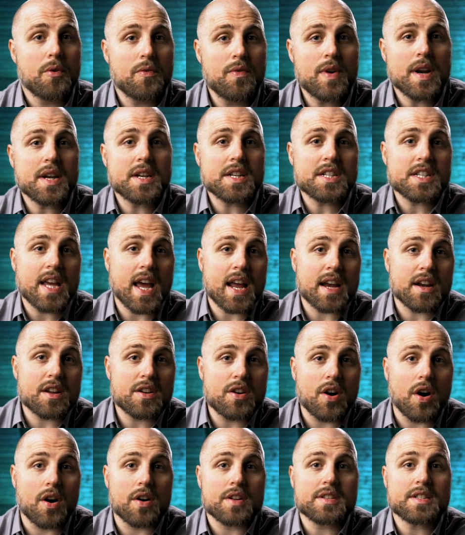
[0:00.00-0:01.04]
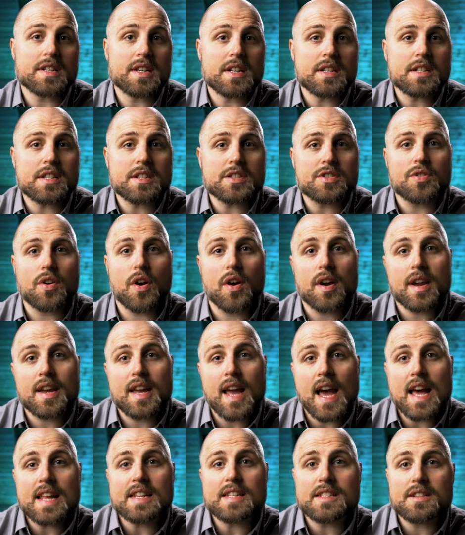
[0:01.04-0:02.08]
which can cause a strong
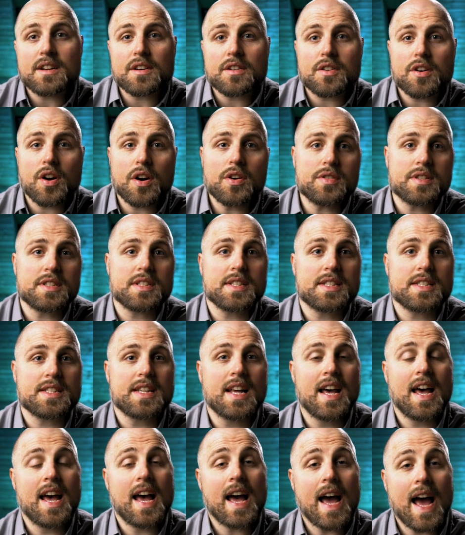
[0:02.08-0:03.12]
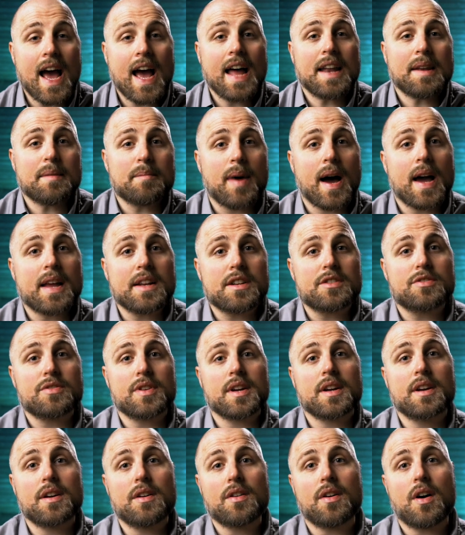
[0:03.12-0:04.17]
gas narcosis and might
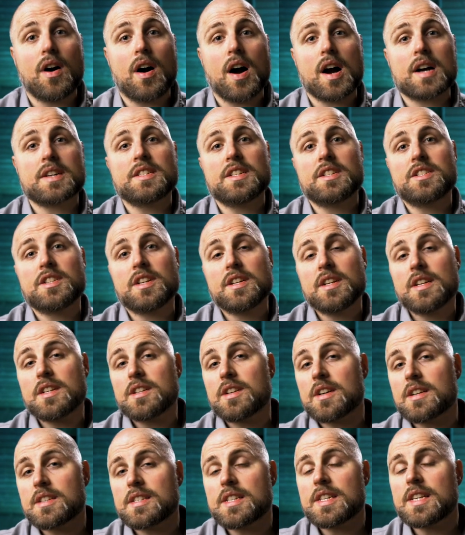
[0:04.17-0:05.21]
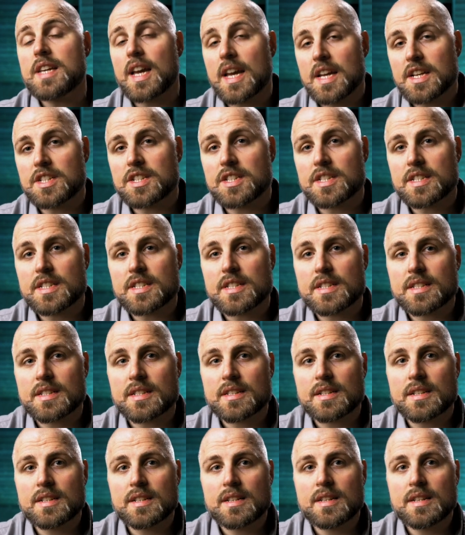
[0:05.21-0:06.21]
trigger oxygen intoxications.